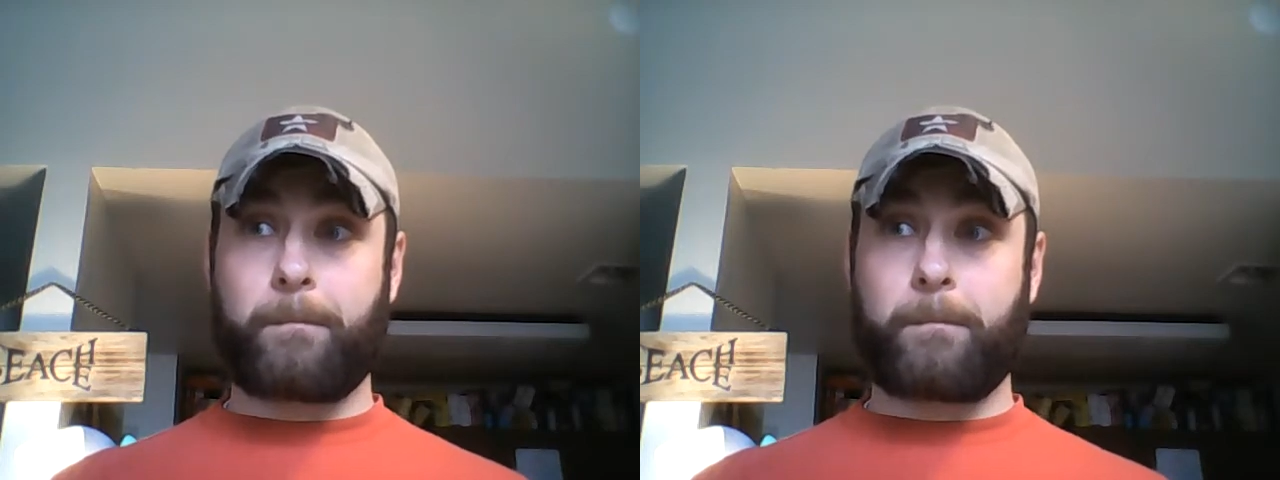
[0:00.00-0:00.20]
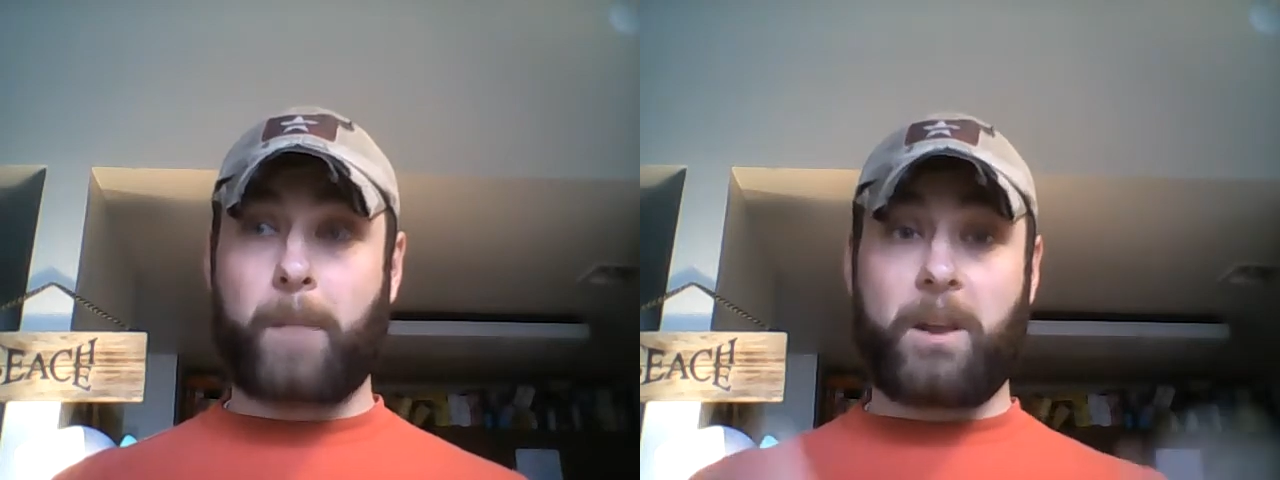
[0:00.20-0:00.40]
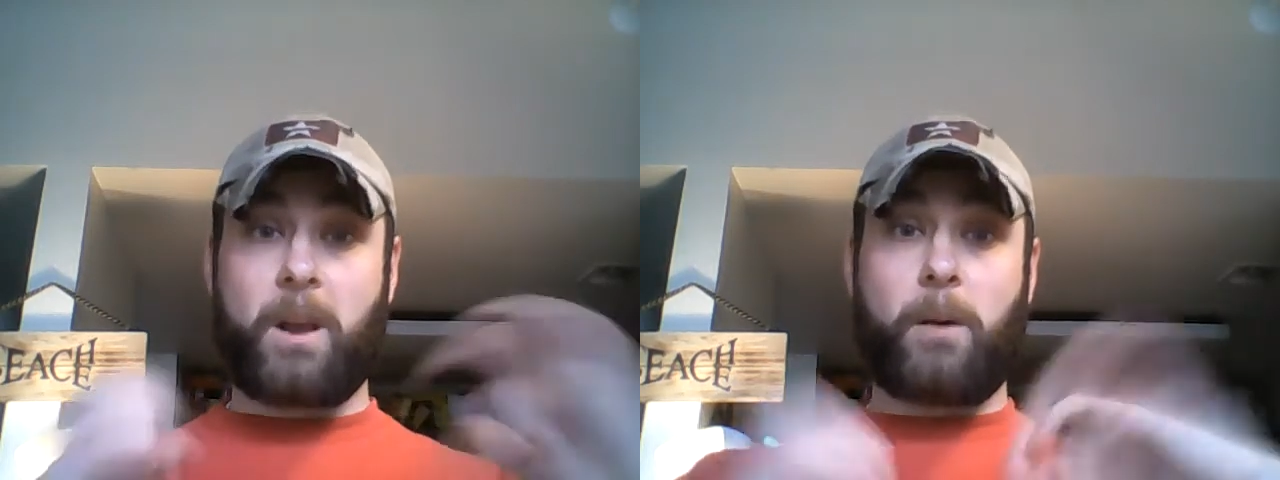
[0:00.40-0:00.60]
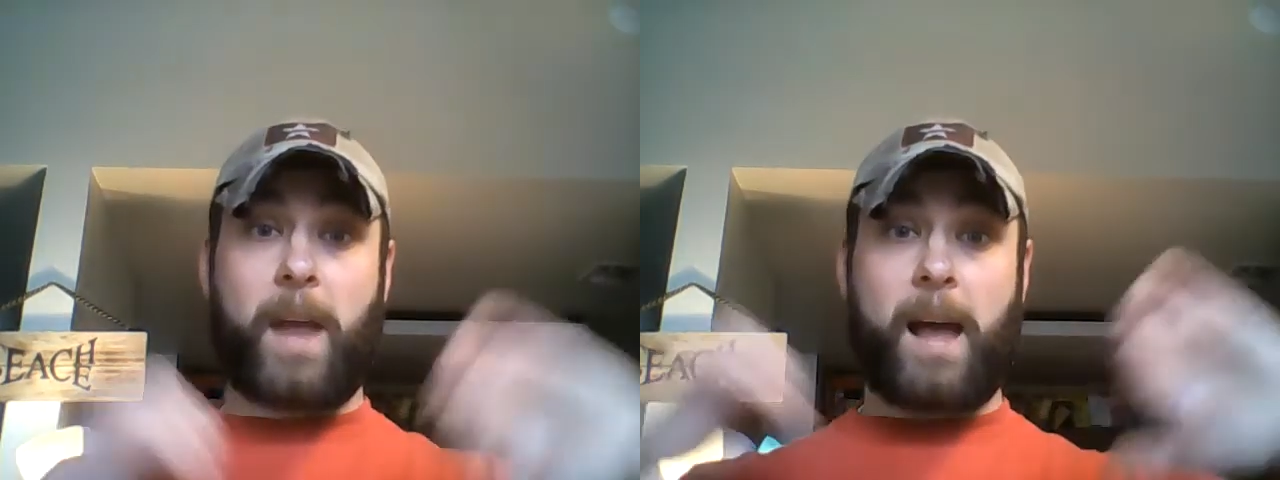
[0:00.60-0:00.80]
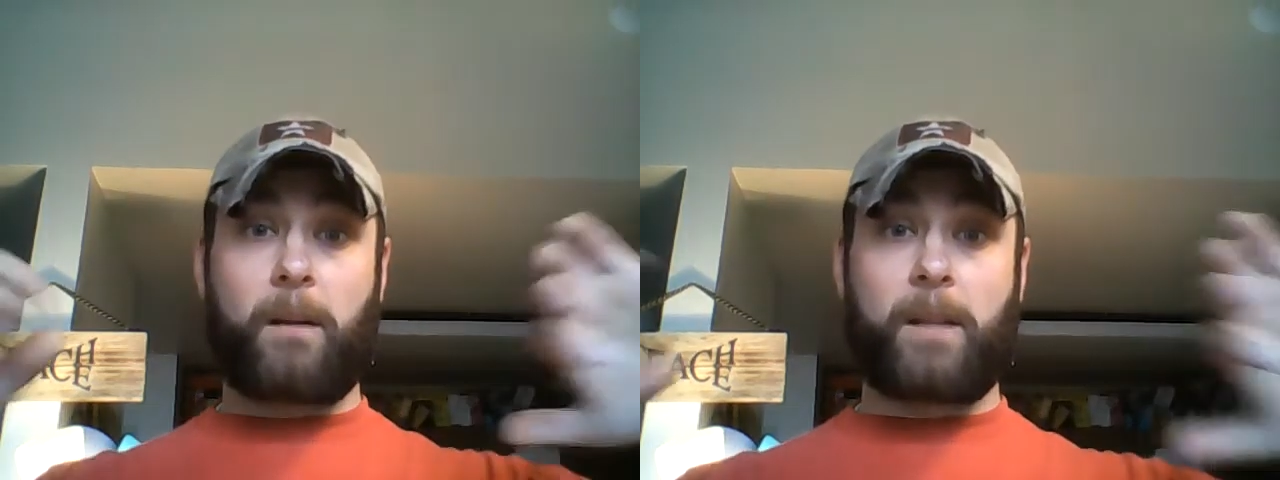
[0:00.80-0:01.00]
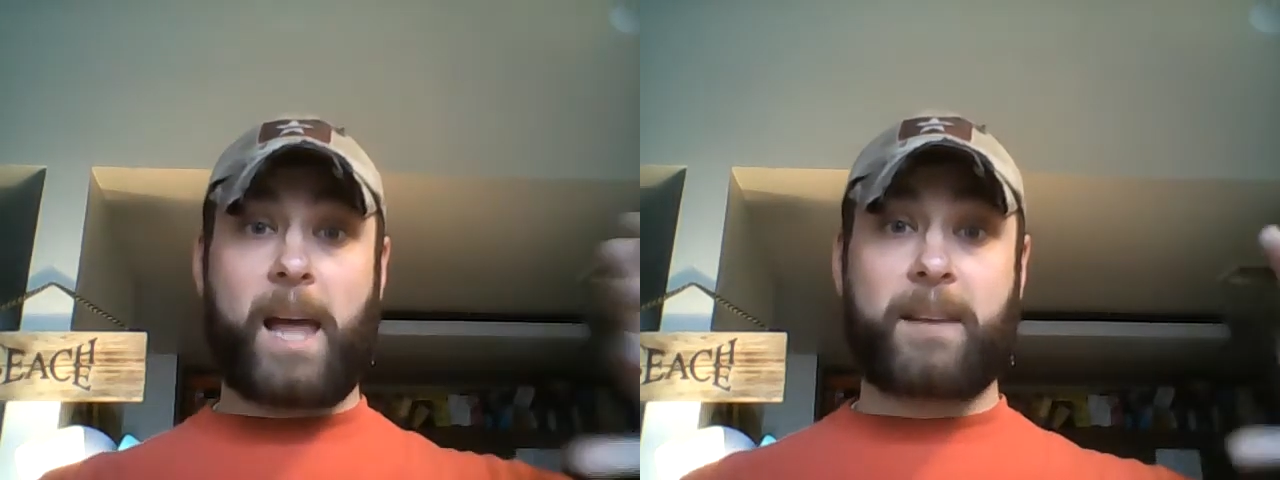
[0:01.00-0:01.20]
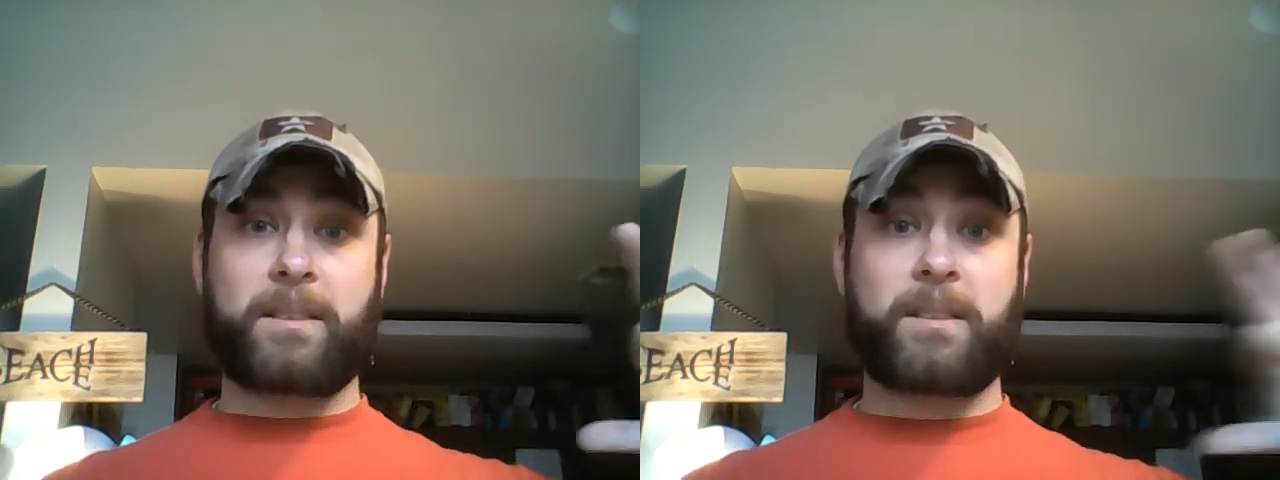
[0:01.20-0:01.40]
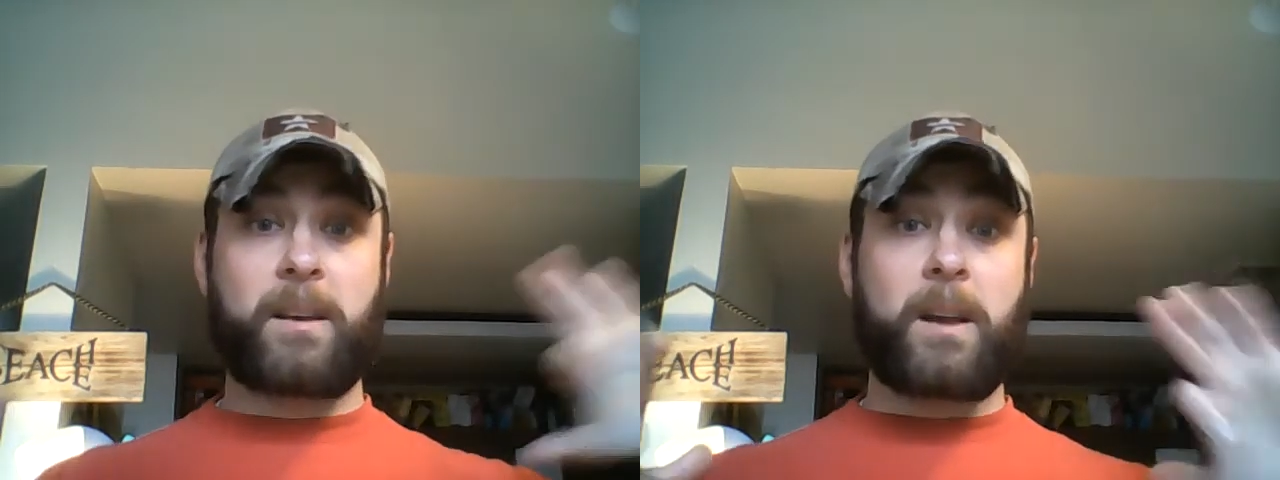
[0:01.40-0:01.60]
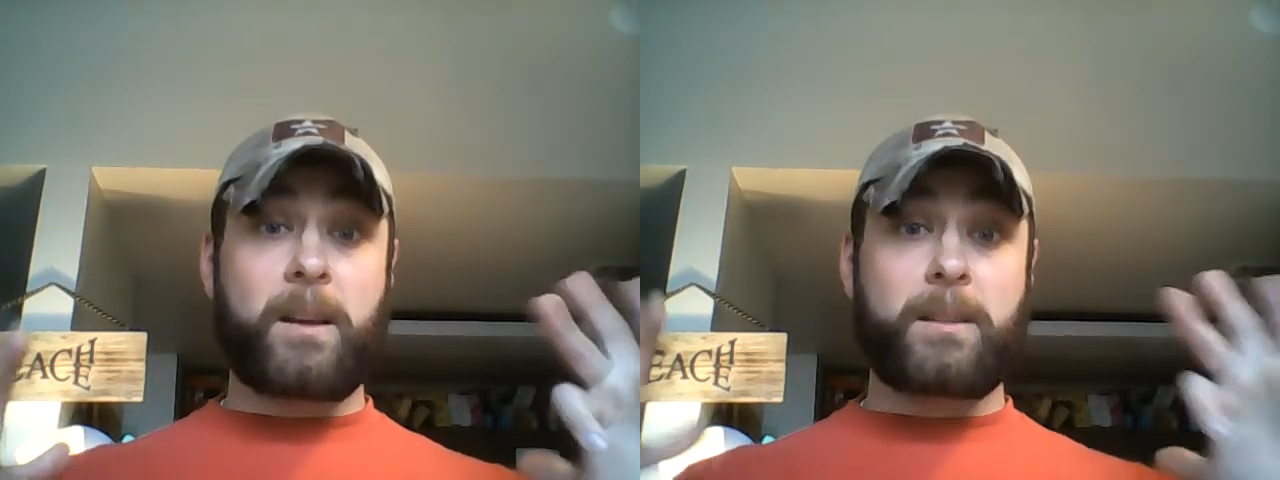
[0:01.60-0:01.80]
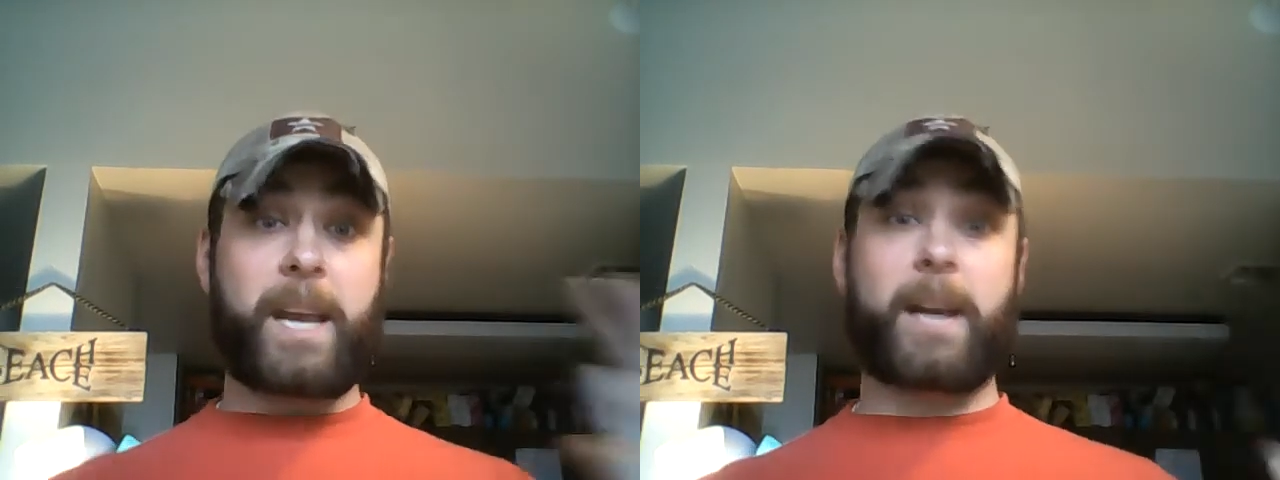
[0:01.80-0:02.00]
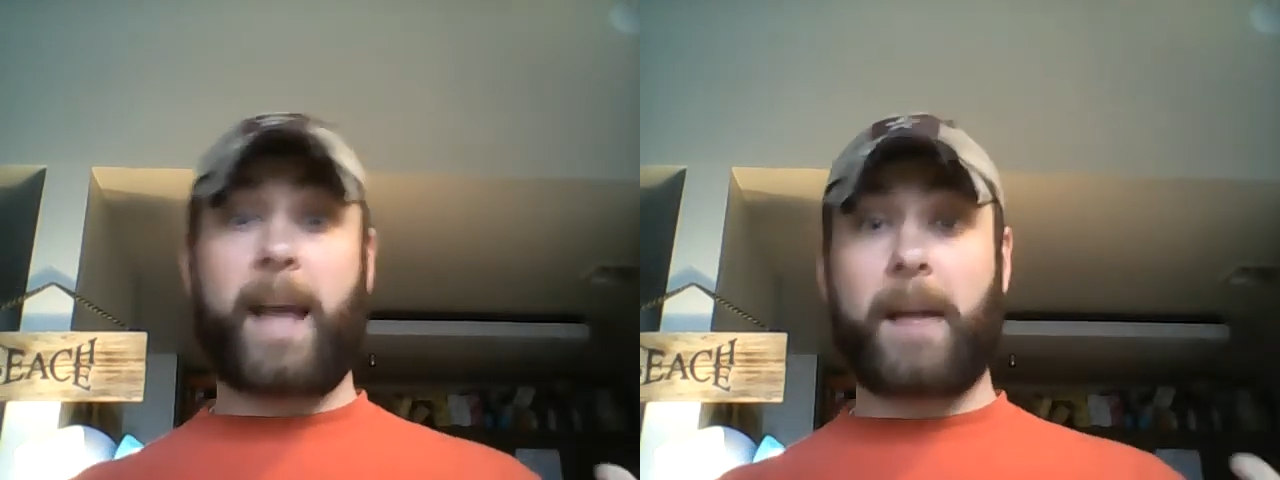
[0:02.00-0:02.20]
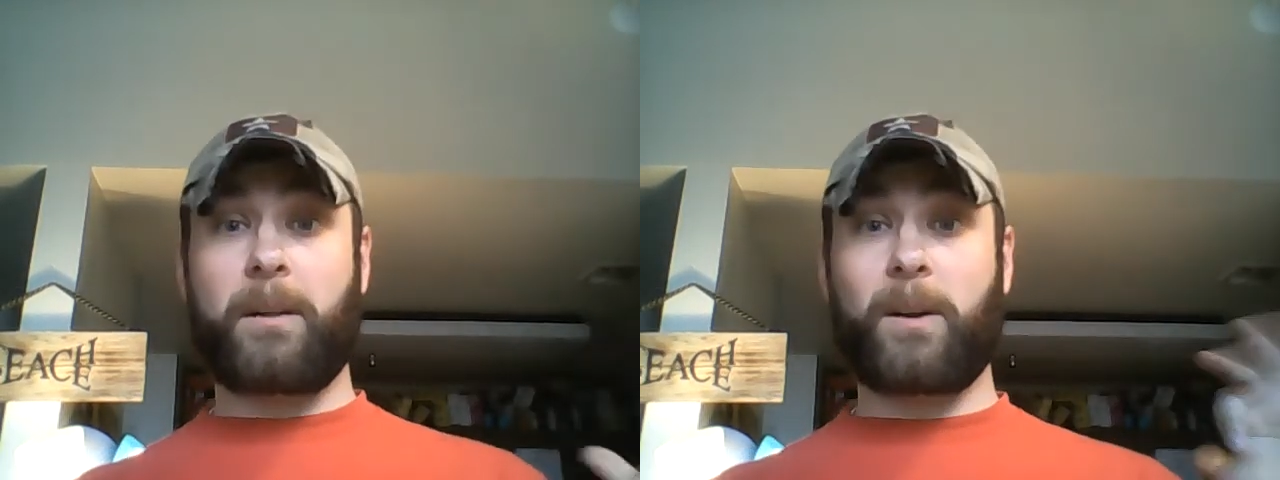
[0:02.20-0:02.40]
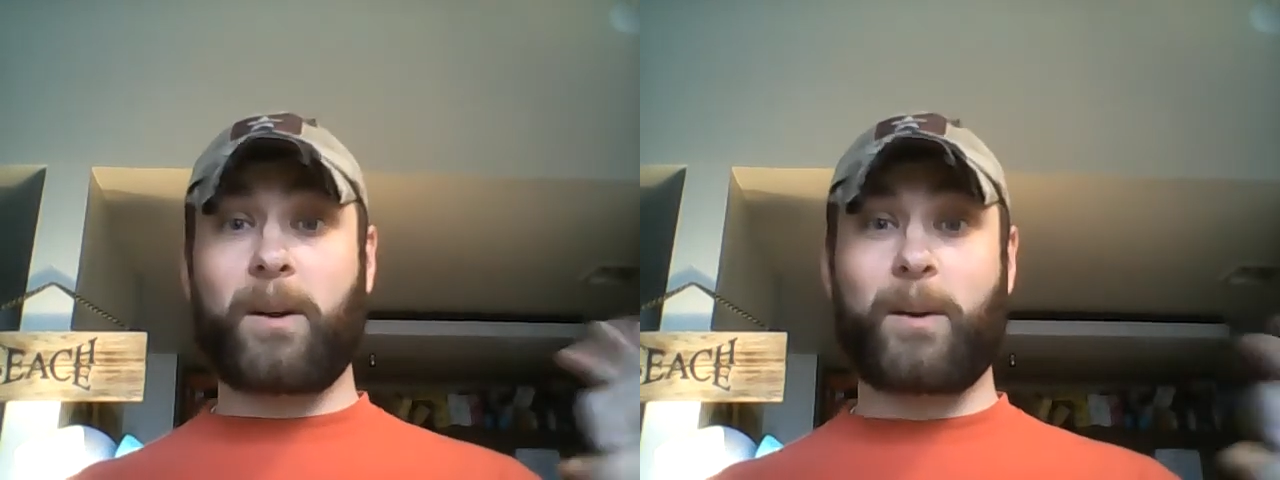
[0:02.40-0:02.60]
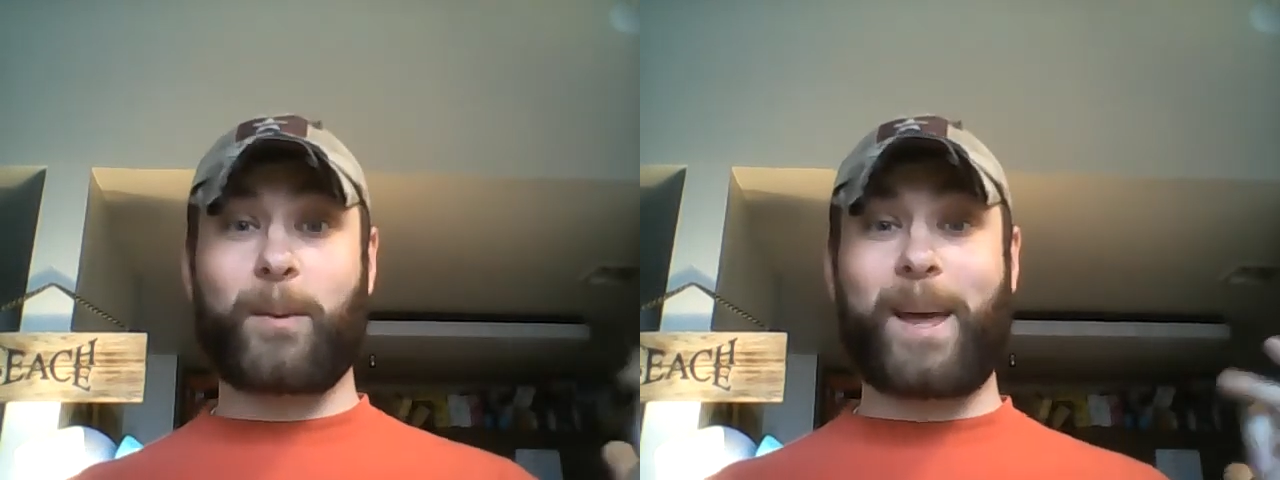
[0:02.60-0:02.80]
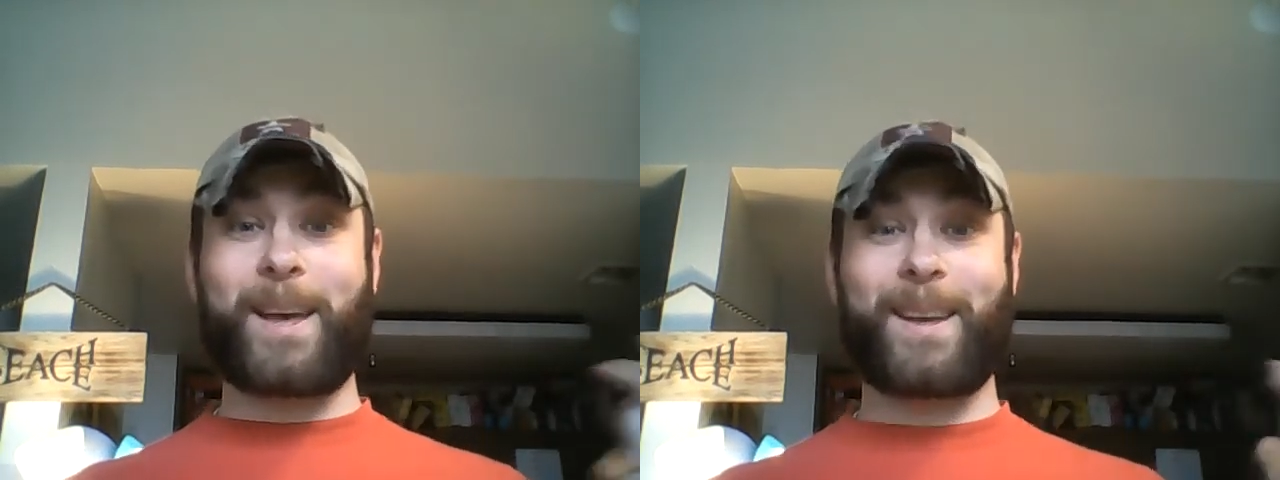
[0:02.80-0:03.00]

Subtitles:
And we had our last tea together, the